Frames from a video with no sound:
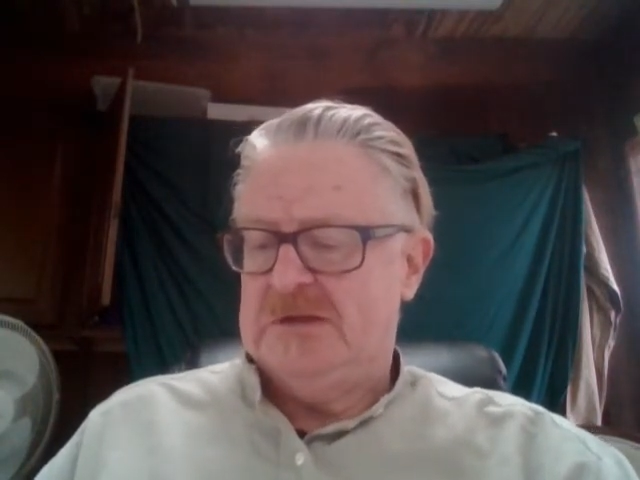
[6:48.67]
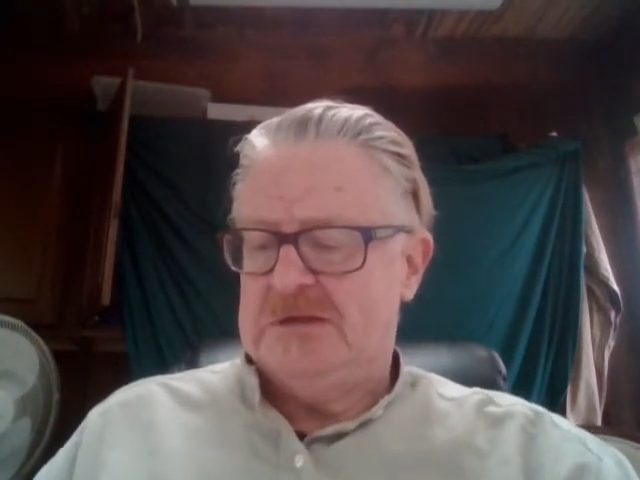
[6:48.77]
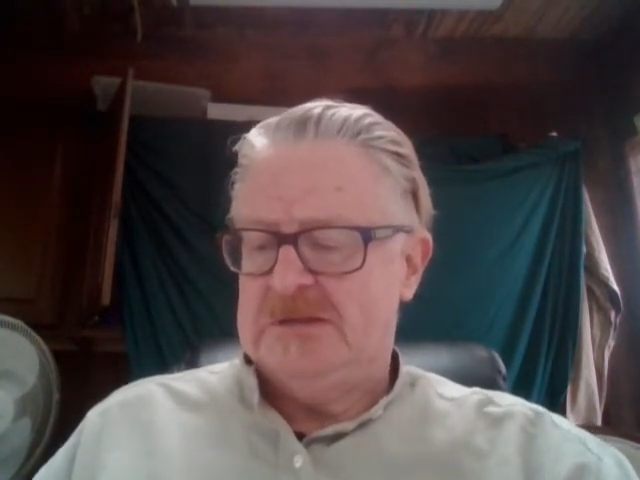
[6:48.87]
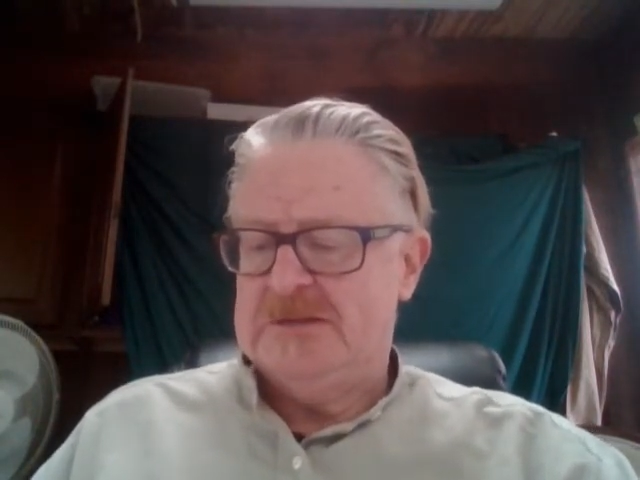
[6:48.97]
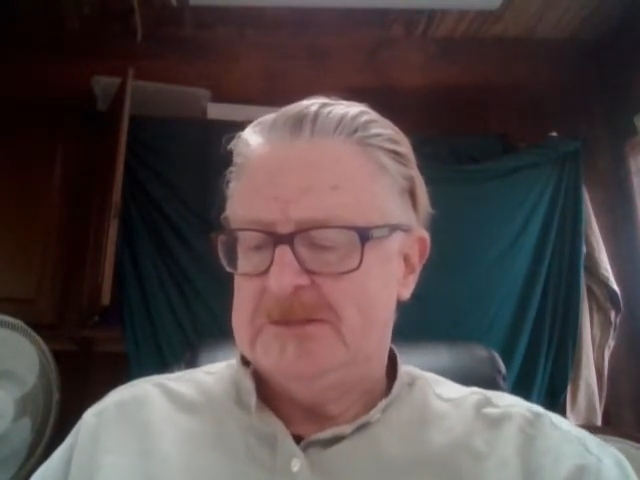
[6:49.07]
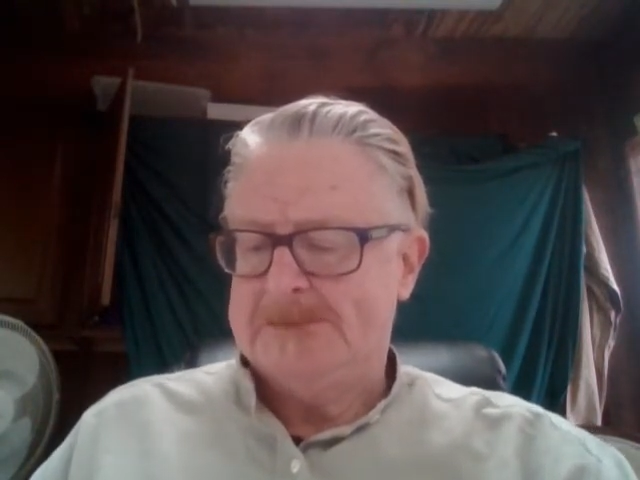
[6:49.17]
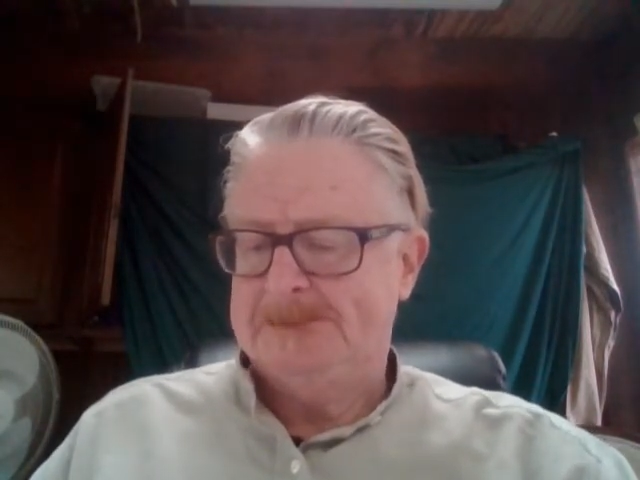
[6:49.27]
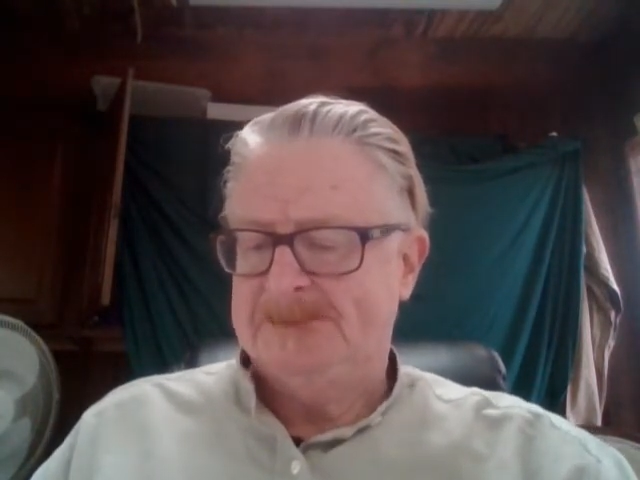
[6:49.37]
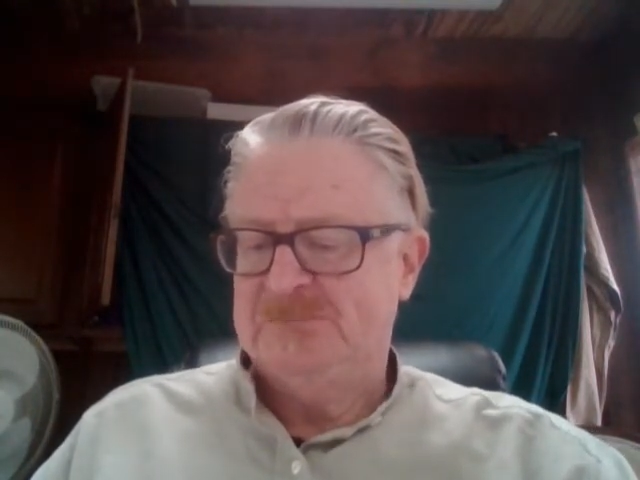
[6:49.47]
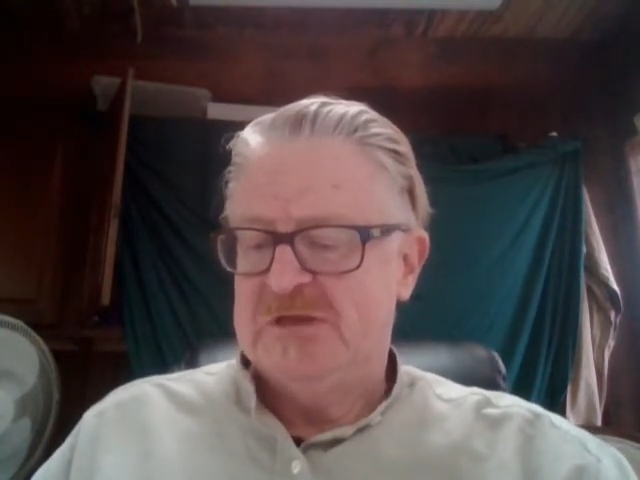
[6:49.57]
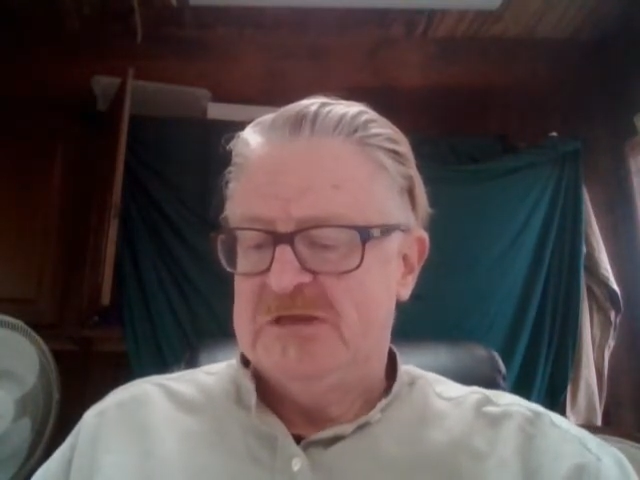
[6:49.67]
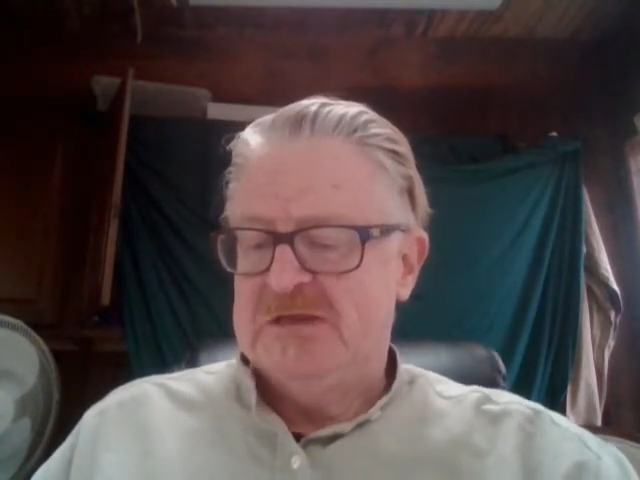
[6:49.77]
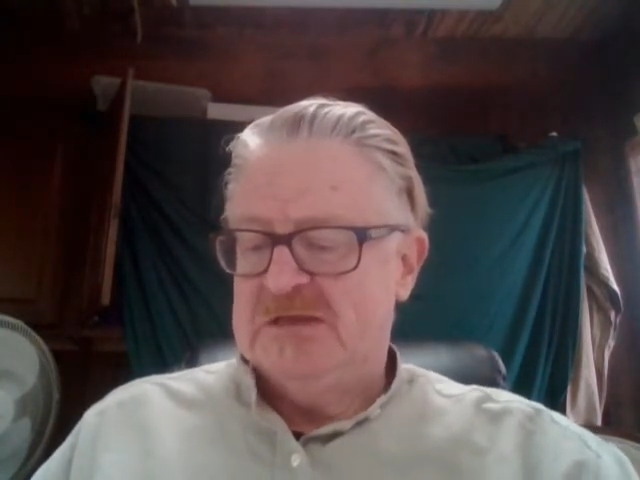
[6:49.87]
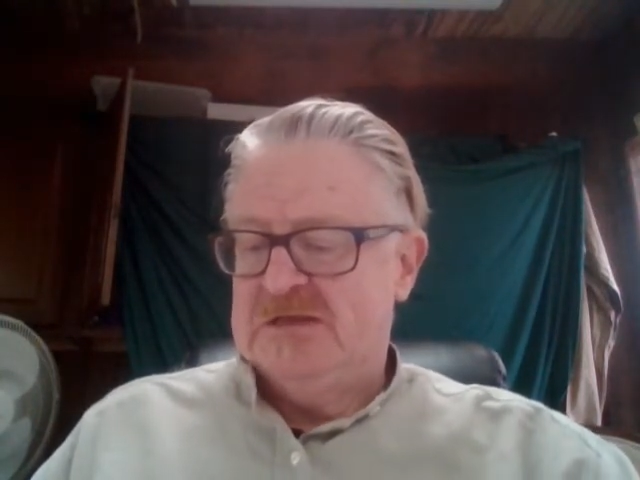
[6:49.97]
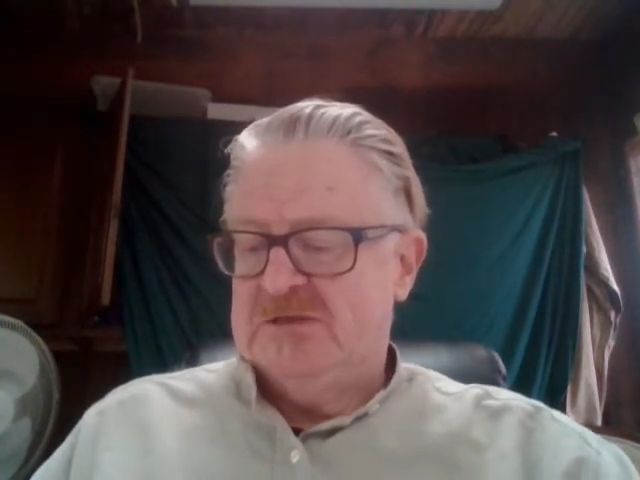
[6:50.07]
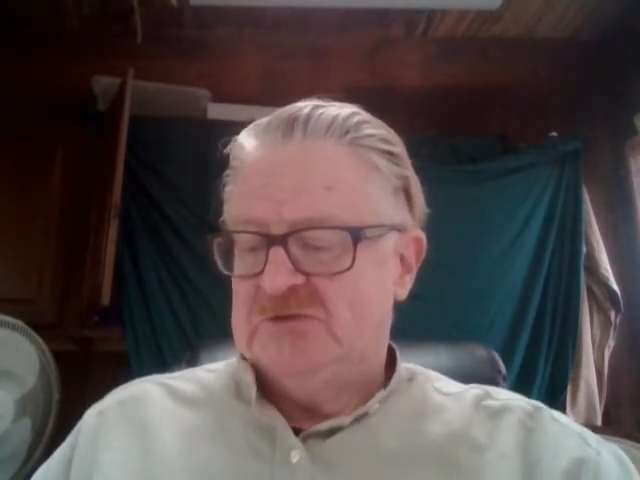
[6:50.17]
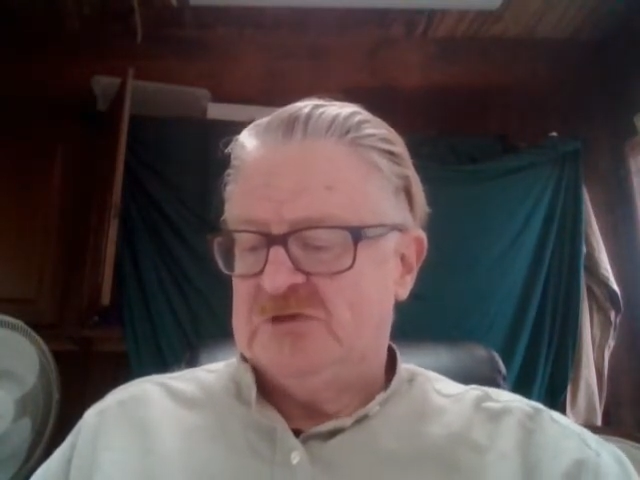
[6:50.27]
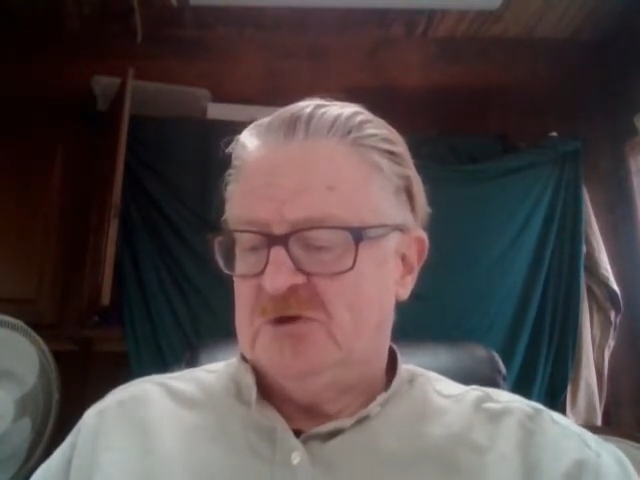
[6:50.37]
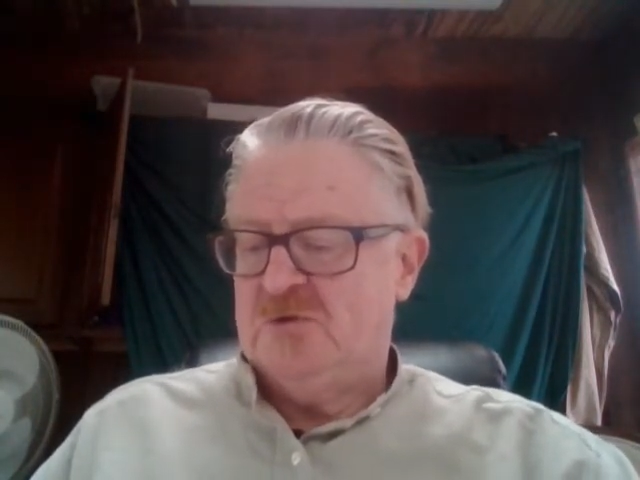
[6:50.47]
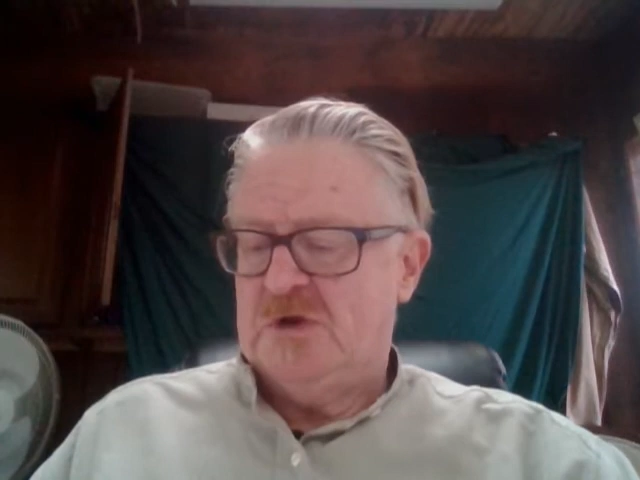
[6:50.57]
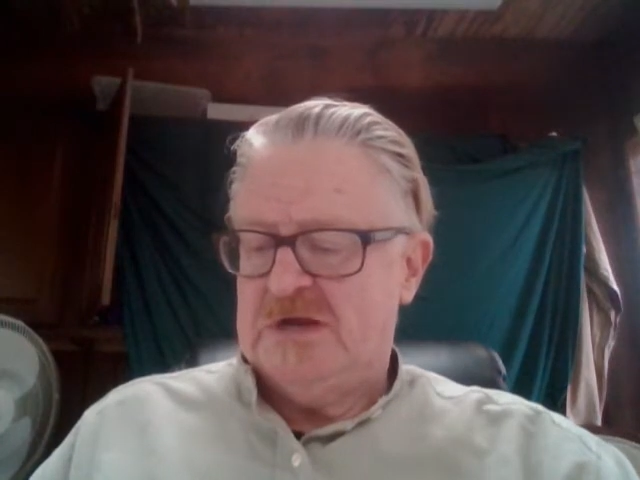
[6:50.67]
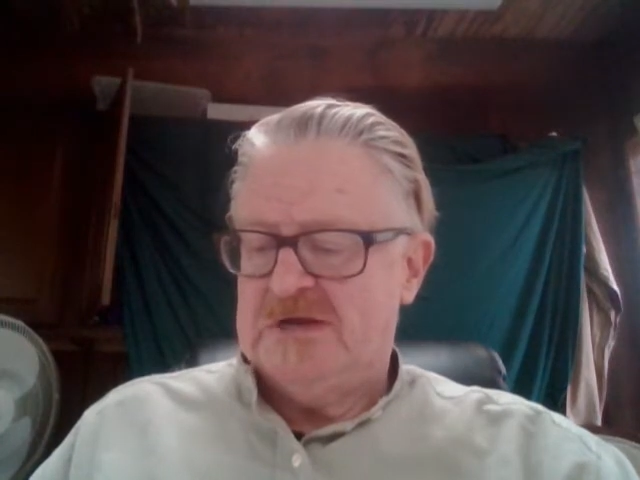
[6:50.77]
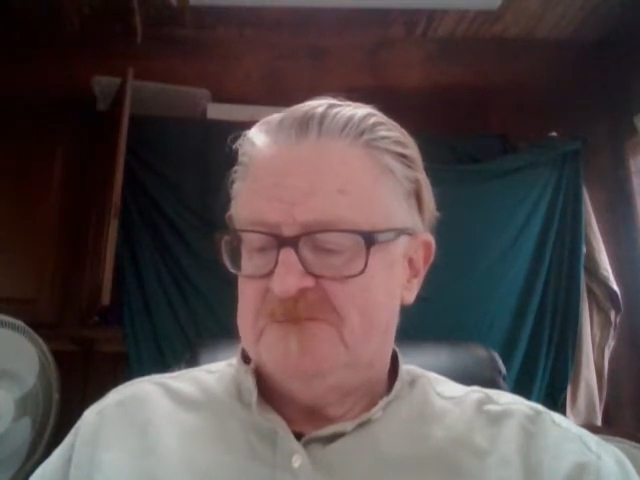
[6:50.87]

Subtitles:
uh, so